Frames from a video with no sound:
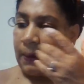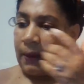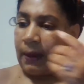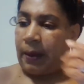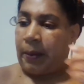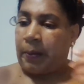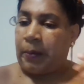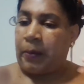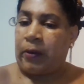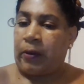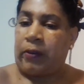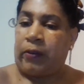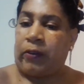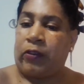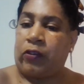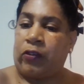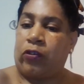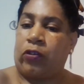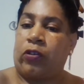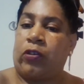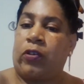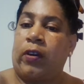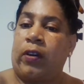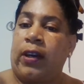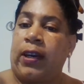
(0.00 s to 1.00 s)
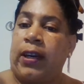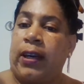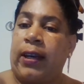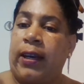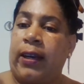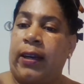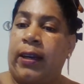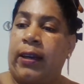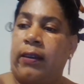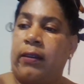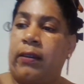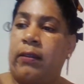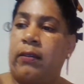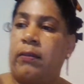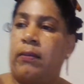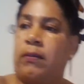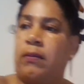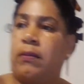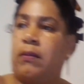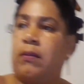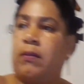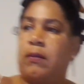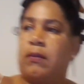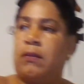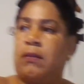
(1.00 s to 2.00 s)
I'm going to go ahead
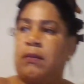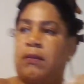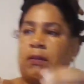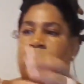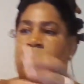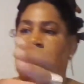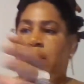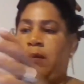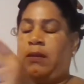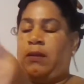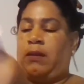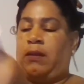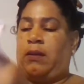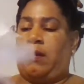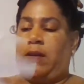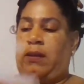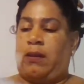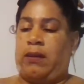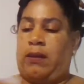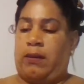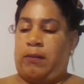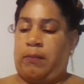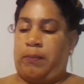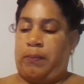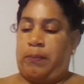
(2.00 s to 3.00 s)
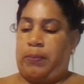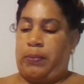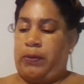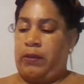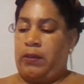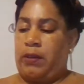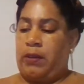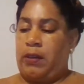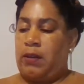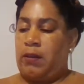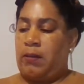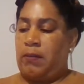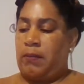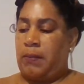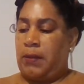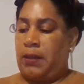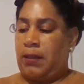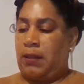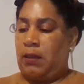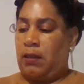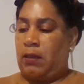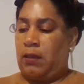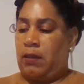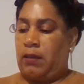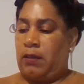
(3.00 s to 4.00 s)
and put on my
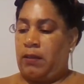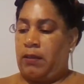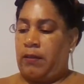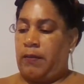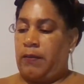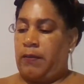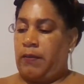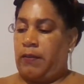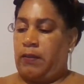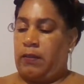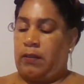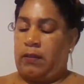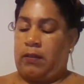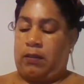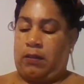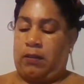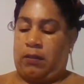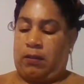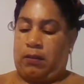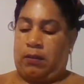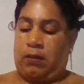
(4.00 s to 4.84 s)
gloves,